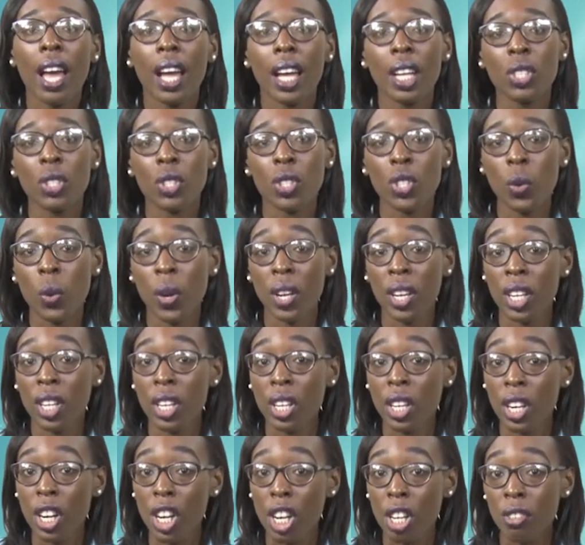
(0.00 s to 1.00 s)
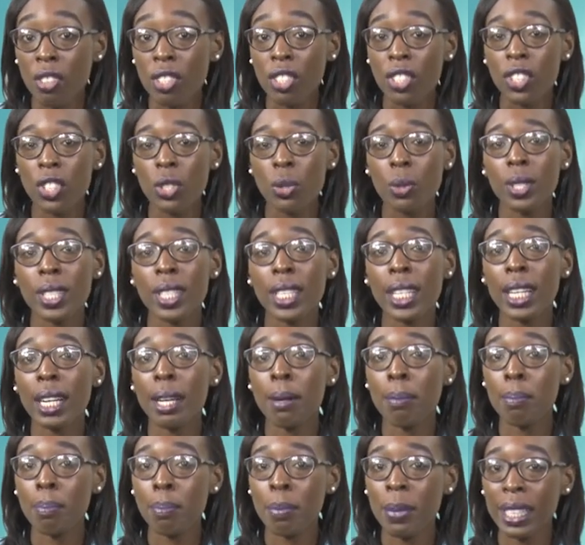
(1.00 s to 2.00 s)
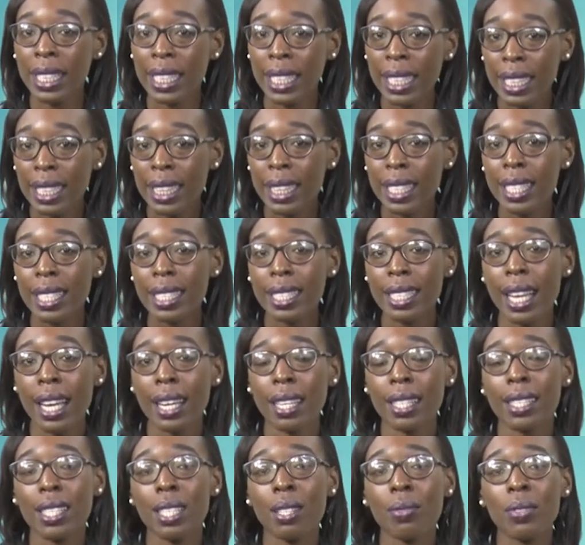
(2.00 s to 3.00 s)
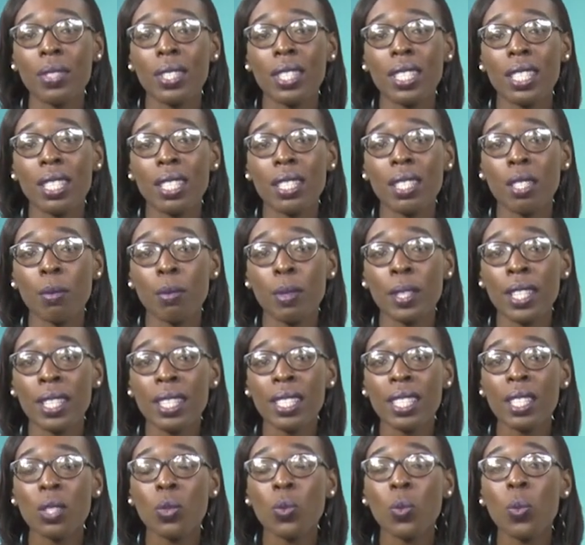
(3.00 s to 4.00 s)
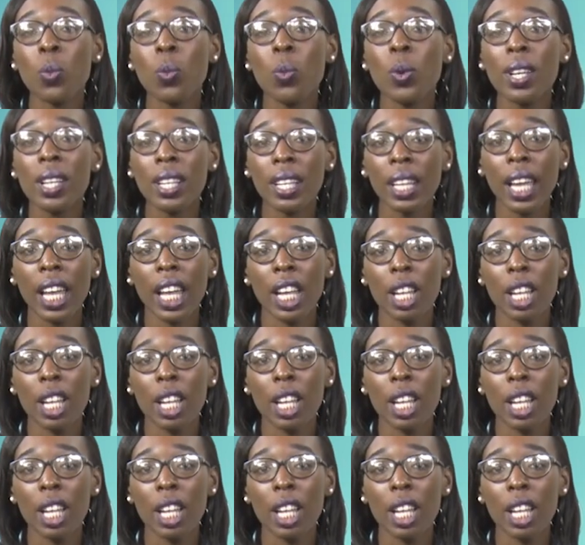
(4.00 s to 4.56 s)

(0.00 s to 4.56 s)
And so I encourage you to complete these activities because it will